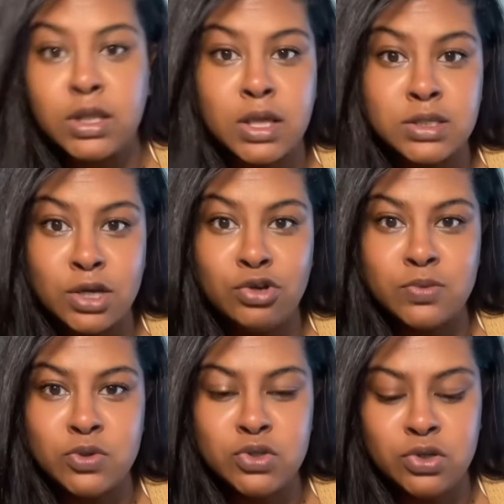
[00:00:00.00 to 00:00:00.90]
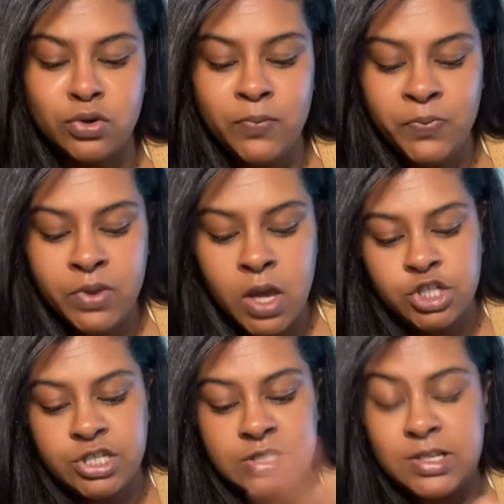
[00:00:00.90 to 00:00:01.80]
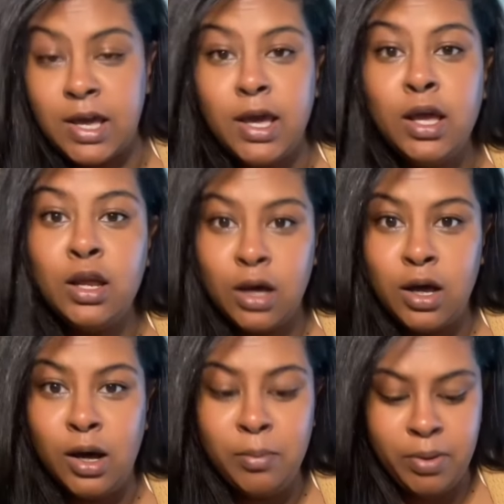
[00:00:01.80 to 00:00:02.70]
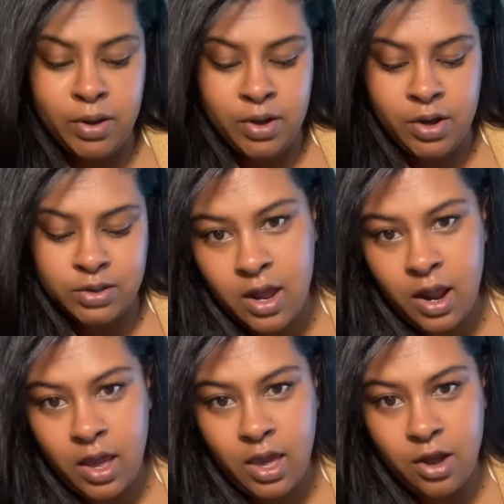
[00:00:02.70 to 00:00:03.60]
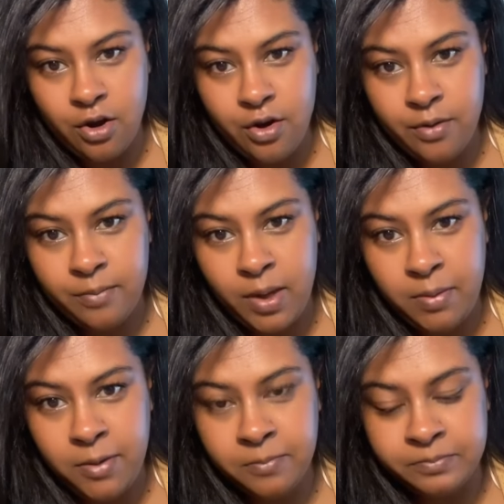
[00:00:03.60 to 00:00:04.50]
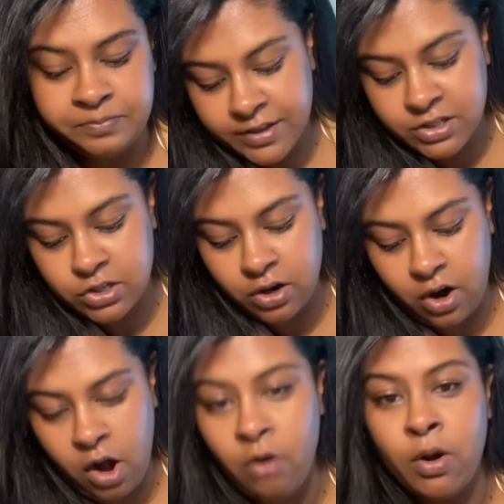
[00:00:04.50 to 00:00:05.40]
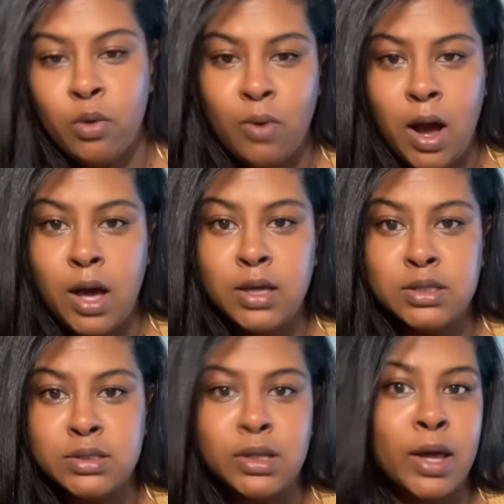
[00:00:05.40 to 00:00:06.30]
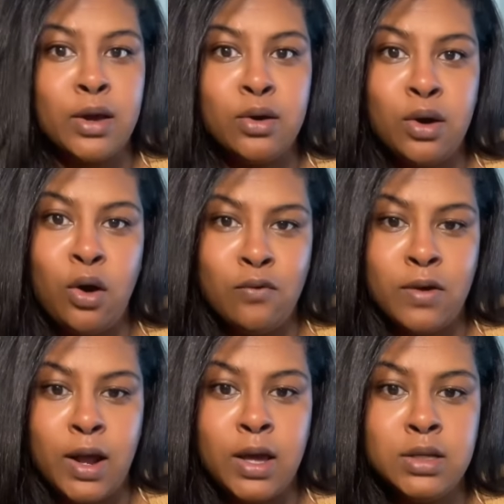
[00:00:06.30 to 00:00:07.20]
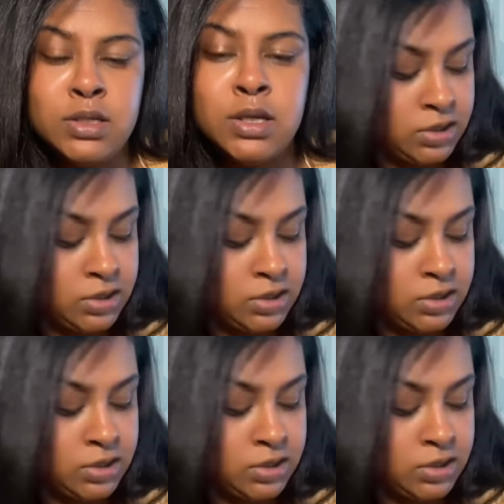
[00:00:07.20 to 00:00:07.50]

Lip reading: they say you're supposed to do, she stayed up here, maybe? This is her current rise, like overnight.